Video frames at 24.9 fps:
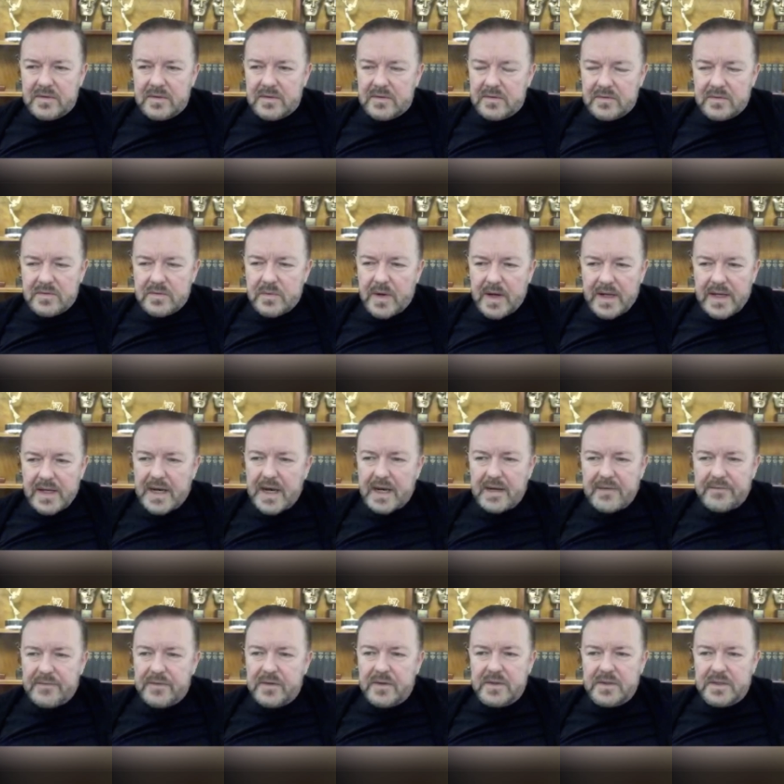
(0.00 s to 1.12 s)

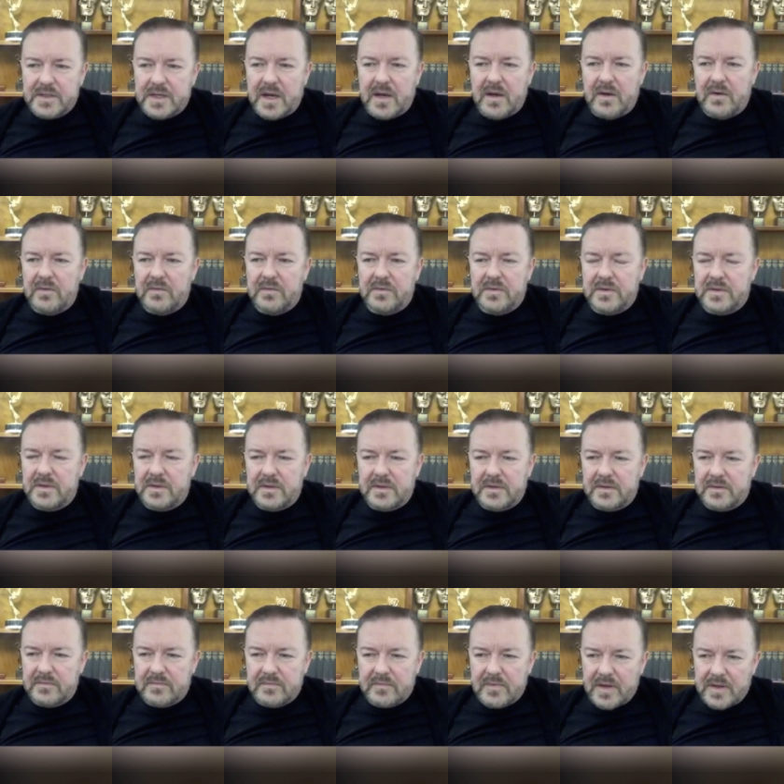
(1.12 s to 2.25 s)
28-foot toes,
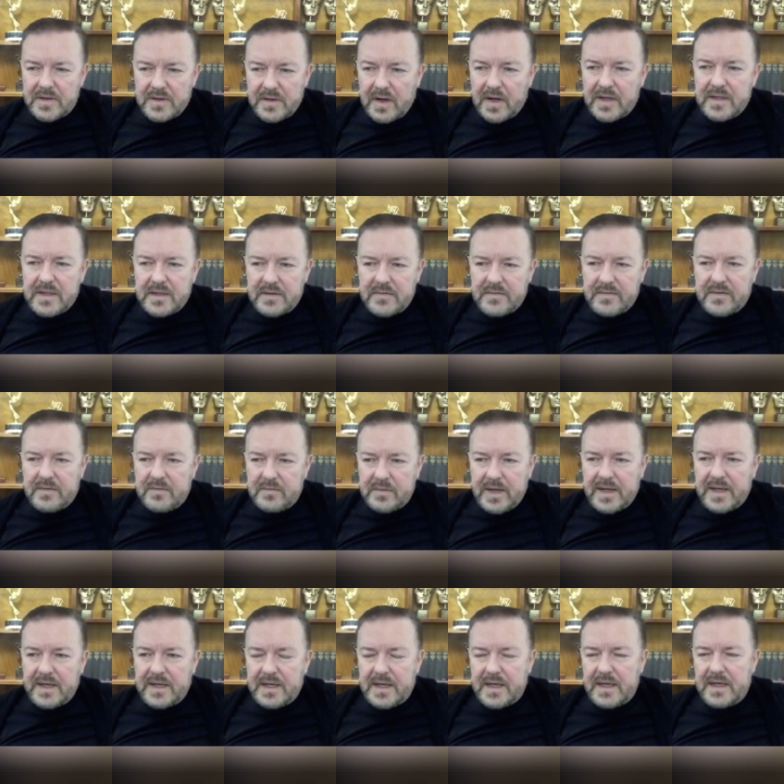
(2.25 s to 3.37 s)
a 90-foot
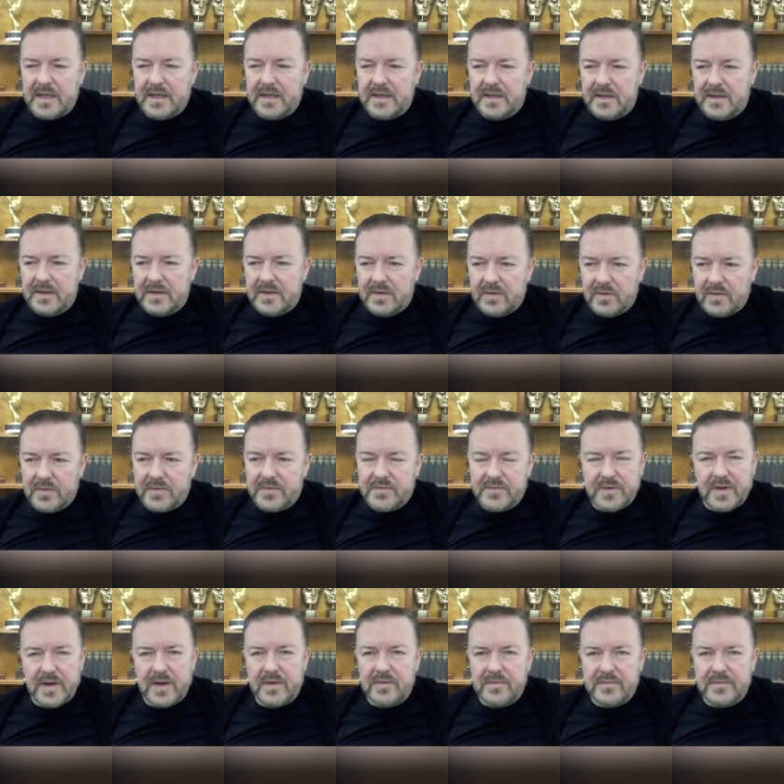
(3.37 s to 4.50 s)
winky, or
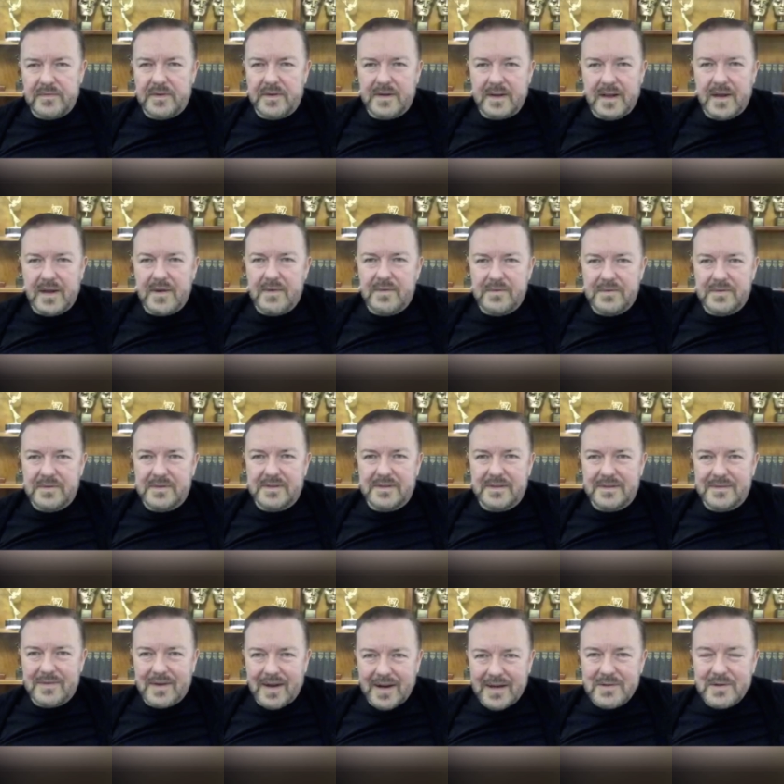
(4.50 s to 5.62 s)
300-foot nose.
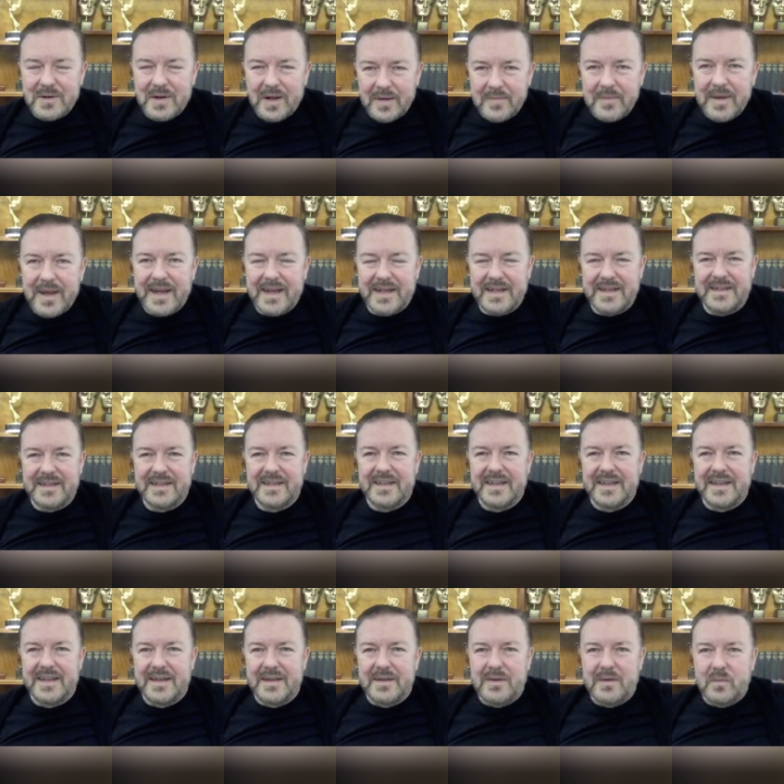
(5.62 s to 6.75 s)
Like, do you know what I mean?
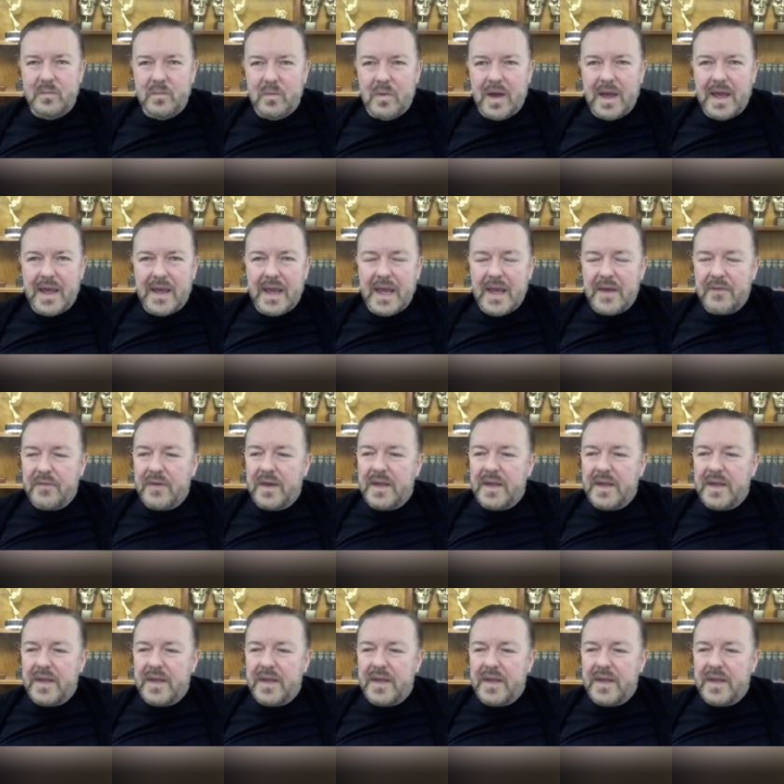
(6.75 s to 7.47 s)
If